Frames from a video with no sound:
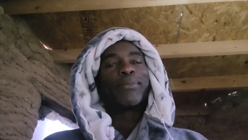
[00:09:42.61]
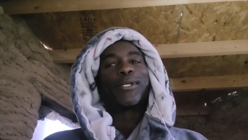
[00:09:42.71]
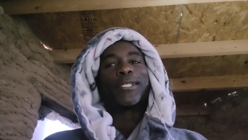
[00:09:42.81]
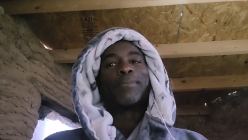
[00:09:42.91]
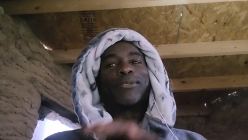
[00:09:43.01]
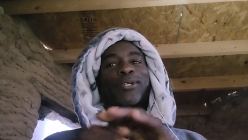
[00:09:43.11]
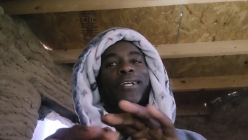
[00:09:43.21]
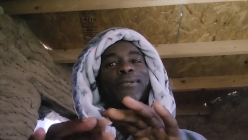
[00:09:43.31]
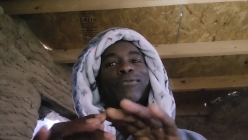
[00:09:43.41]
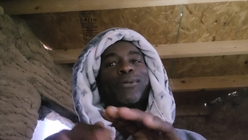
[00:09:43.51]
because I'm
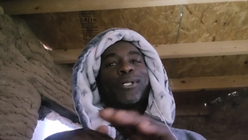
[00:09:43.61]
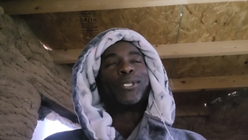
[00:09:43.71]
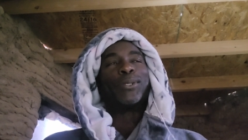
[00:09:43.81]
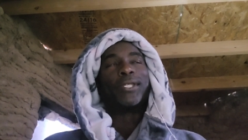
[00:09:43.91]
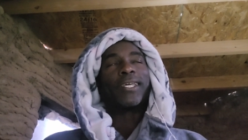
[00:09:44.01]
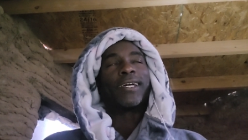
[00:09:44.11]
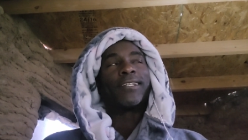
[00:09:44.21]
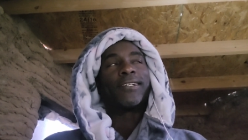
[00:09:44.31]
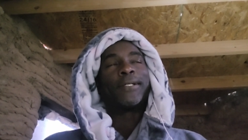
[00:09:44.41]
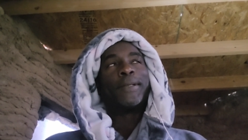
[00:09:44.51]
trying to avoid doing that
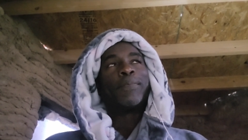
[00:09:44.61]
here.